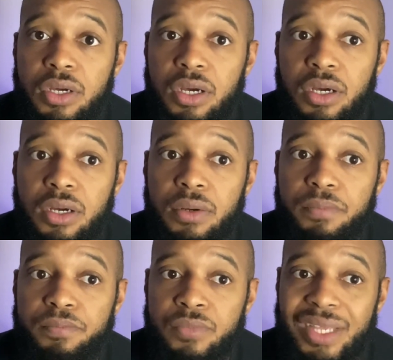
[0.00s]

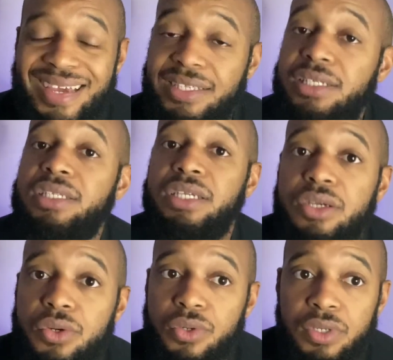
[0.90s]
um,
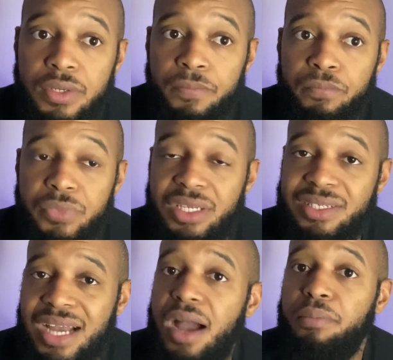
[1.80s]
instill these
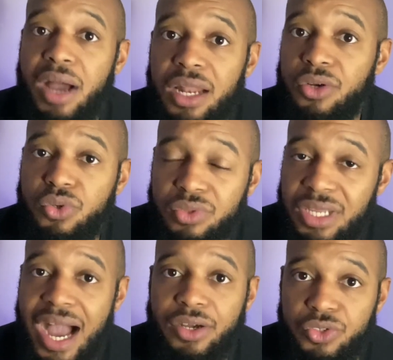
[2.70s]
diabolical
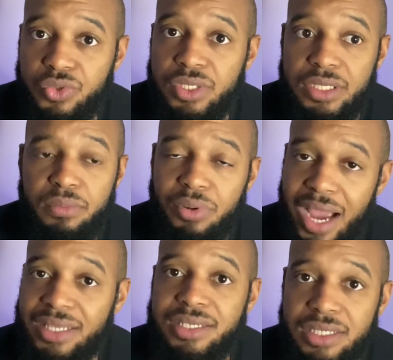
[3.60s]
doctrines and
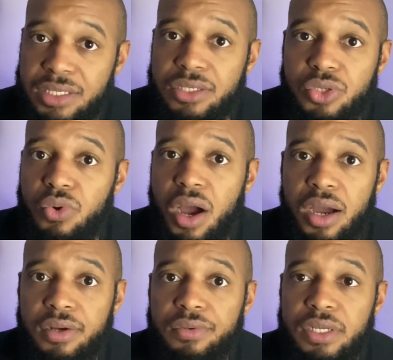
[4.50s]
practices into
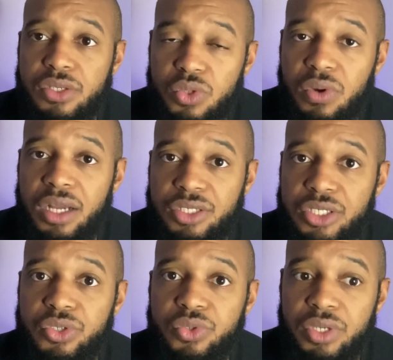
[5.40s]
our into our
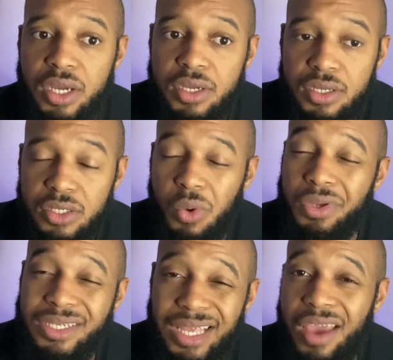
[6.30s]
children. So we
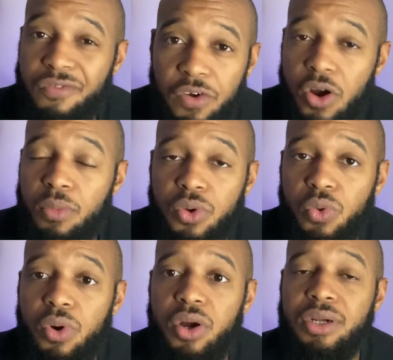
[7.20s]
stand firm on the
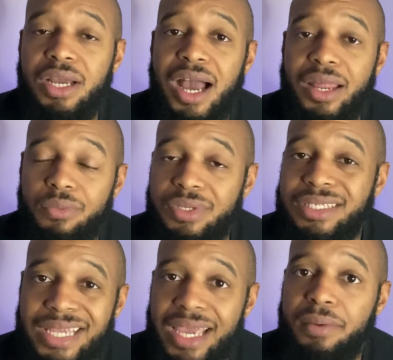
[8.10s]
word of God and we
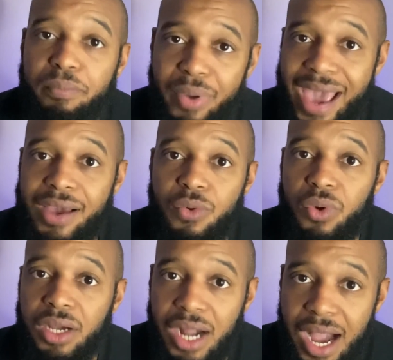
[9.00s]
take back
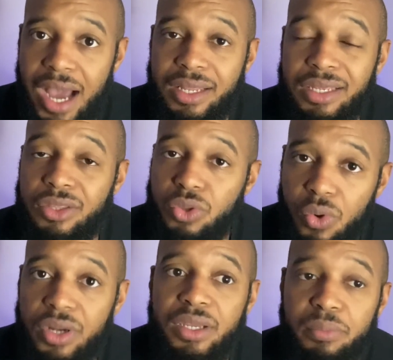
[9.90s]
what God, the
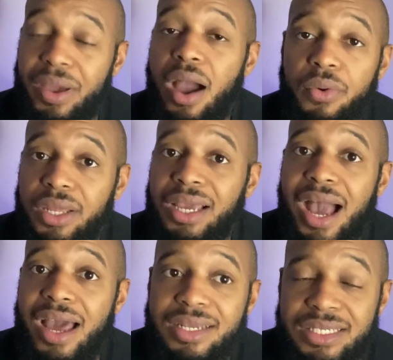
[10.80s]
authority and power that
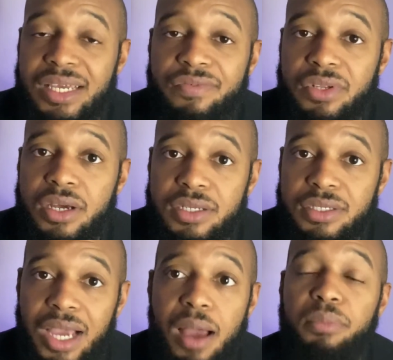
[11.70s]
God has given us.
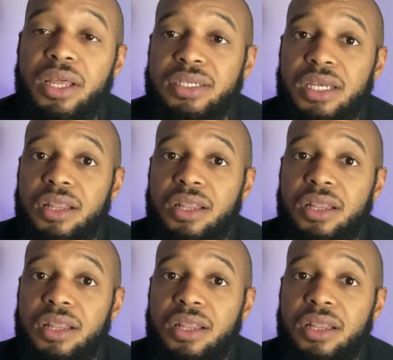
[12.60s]
God bless. I